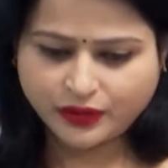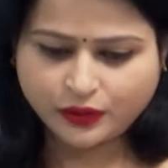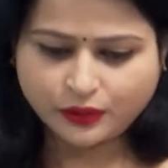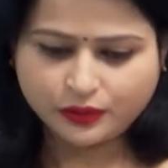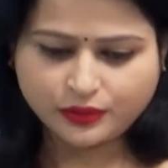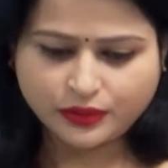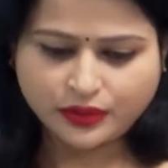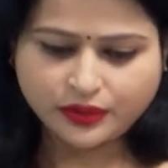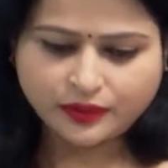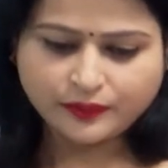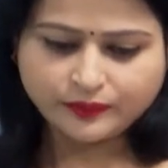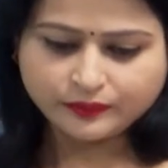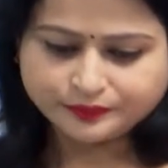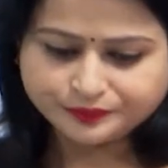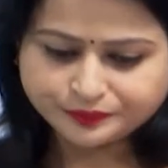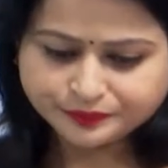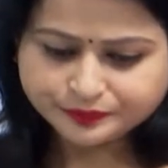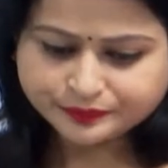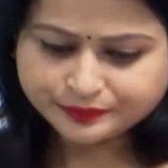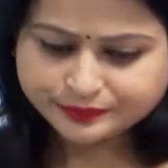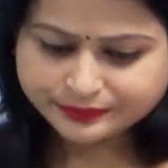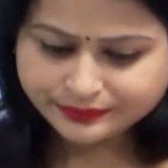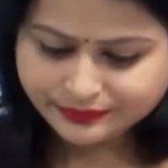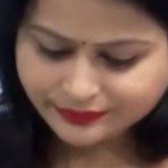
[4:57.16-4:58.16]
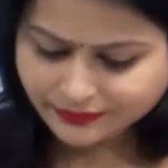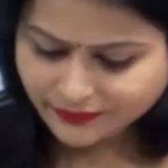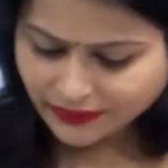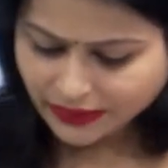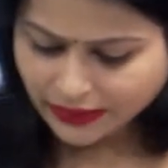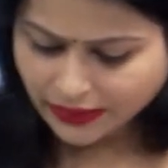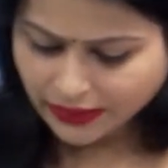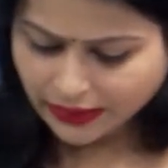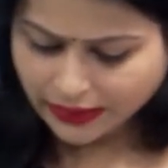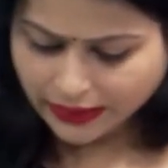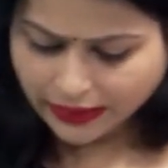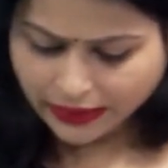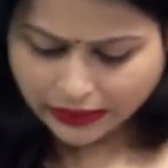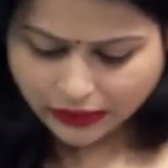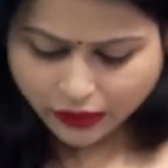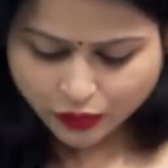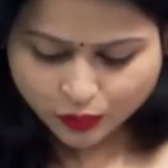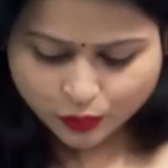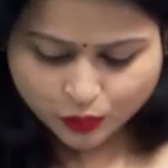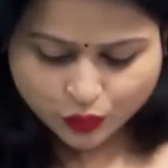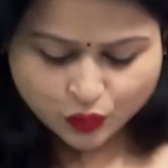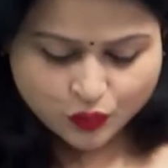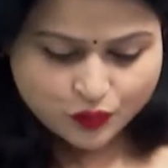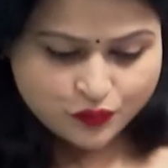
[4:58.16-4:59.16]
Okay.
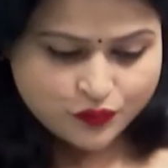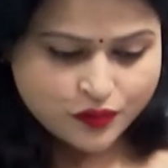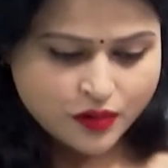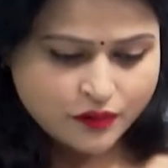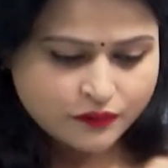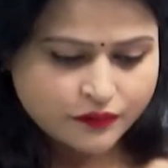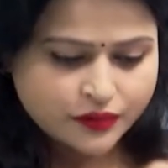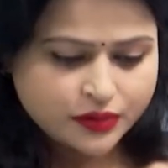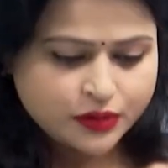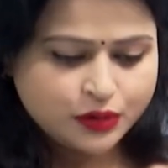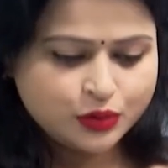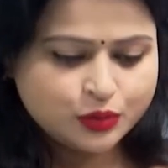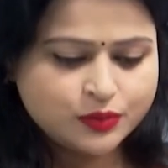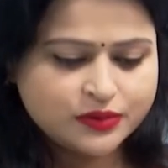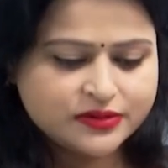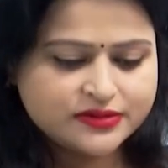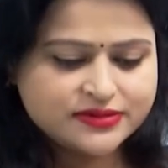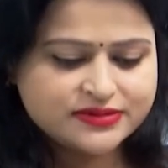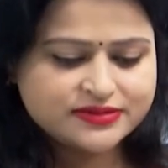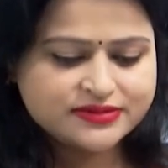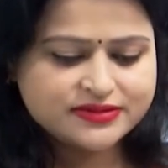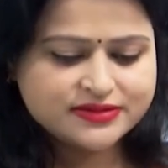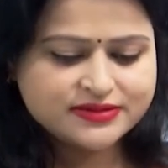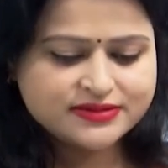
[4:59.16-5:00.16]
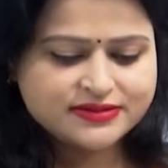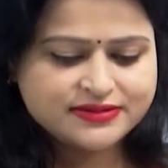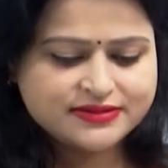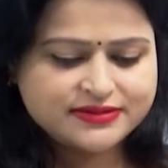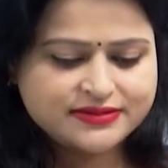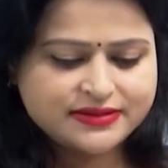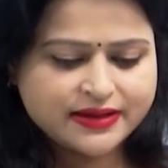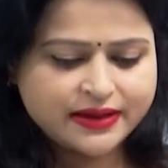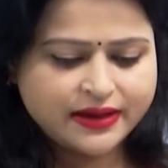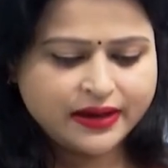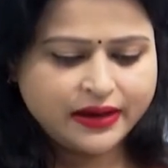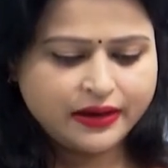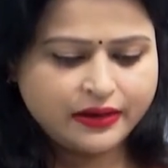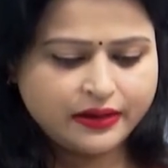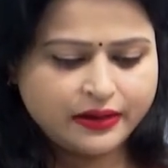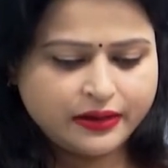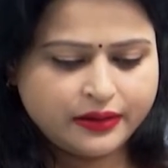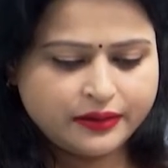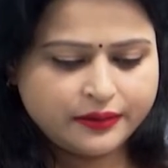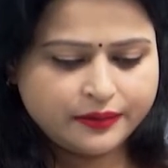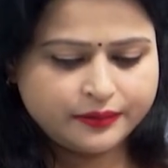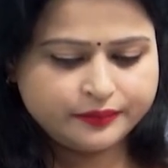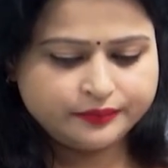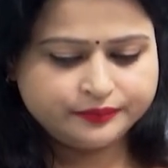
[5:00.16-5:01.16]
Now move forward towards the second
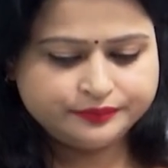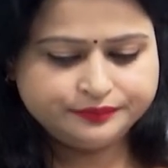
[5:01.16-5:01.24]
year.